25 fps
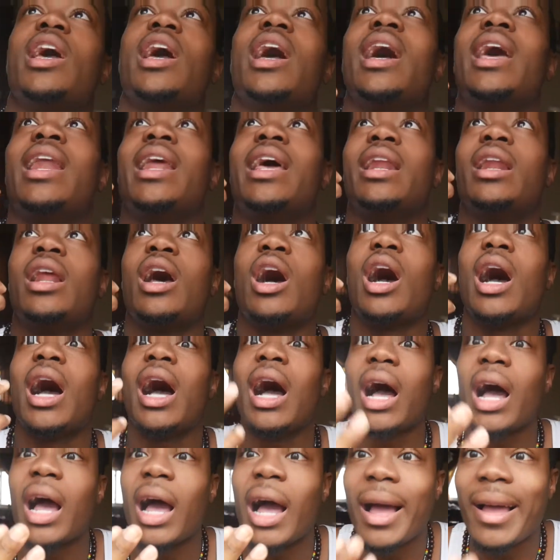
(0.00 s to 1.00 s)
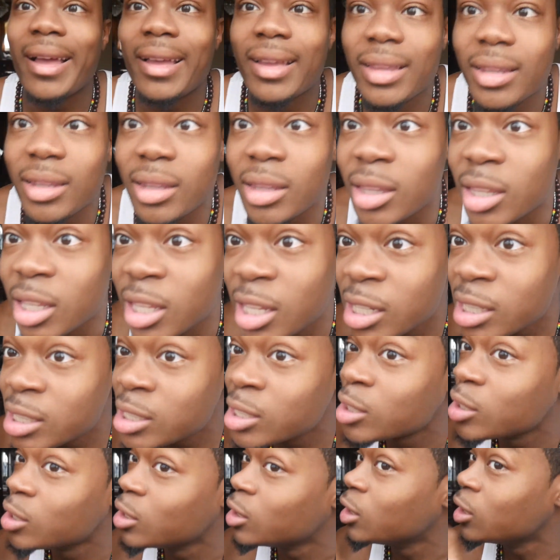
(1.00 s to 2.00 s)
And then
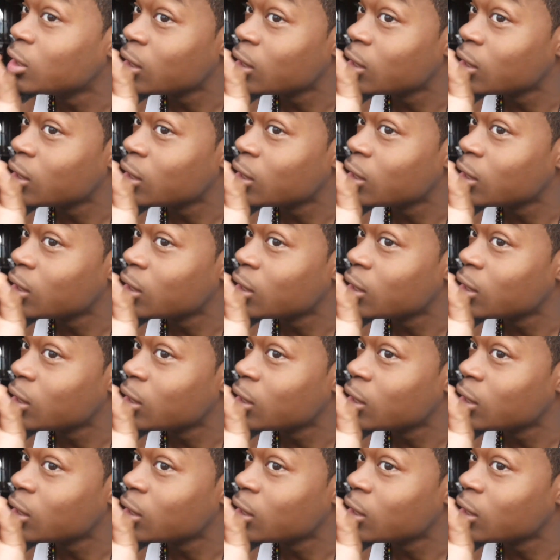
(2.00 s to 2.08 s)
this